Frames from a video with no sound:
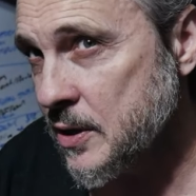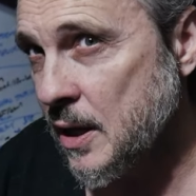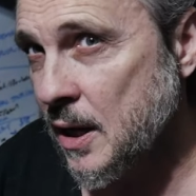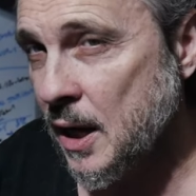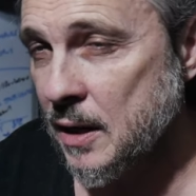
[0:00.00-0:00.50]

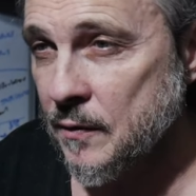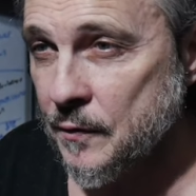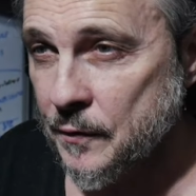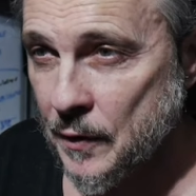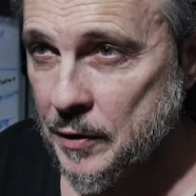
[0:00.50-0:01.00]
and
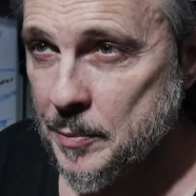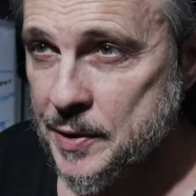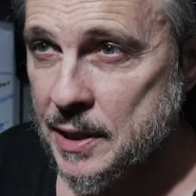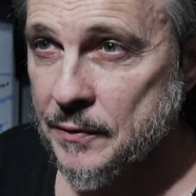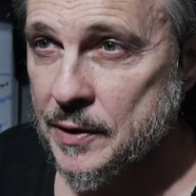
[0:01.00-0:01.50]
50%
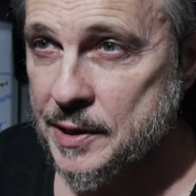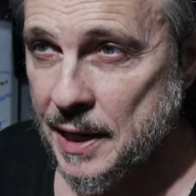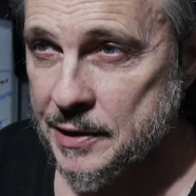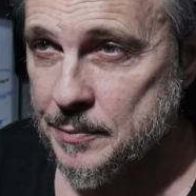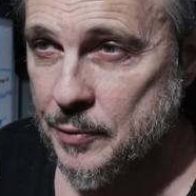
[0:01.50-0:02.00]
of the
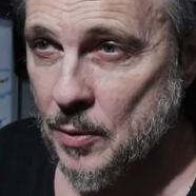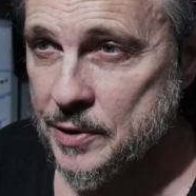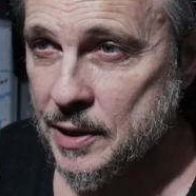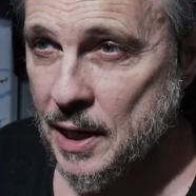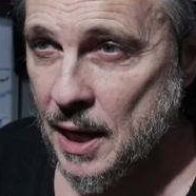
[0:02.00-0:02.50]
text prompt
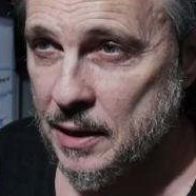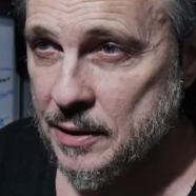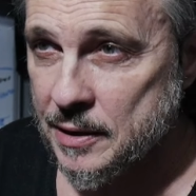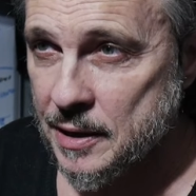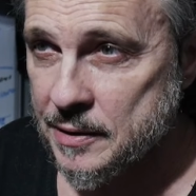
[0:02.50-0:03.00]
and
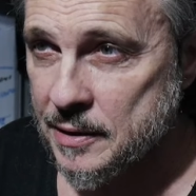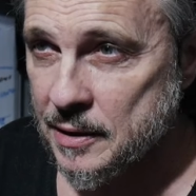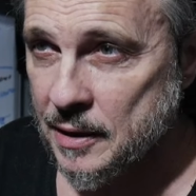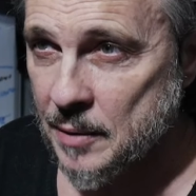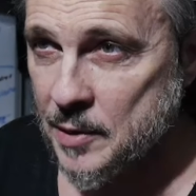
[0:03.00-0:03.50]
these
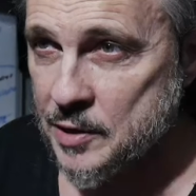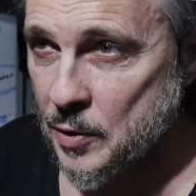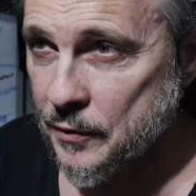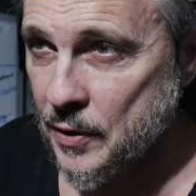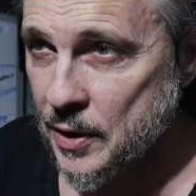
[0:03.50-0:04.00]
image
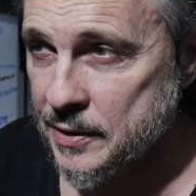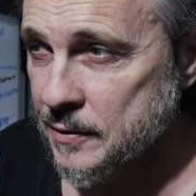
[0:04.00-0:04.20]
modifiers.